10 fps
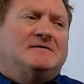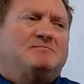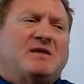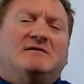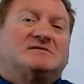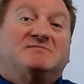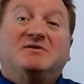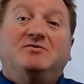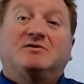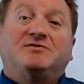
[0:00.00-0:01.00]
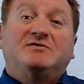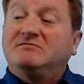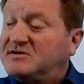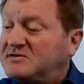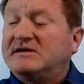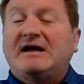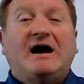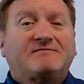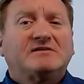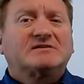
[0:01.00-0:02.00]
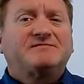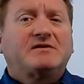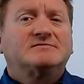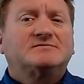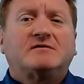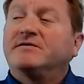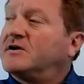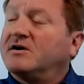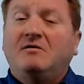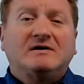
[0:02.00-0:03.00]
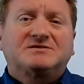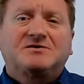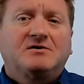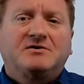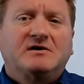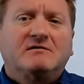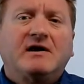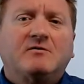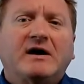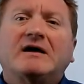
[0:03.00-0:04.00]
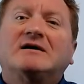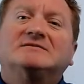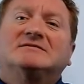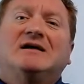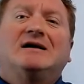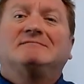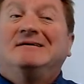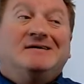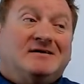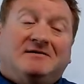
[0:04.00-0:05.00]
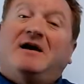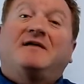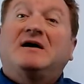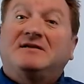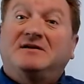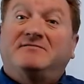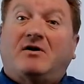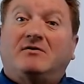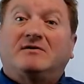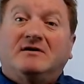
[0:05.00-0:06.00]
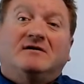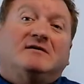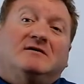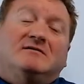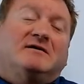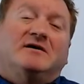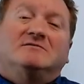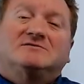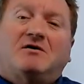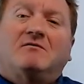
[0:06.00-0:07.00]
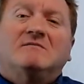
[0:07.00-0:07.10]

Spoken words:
and something you can do literally after this video is over. You can go out and start doing it right away because it's not that difficult. So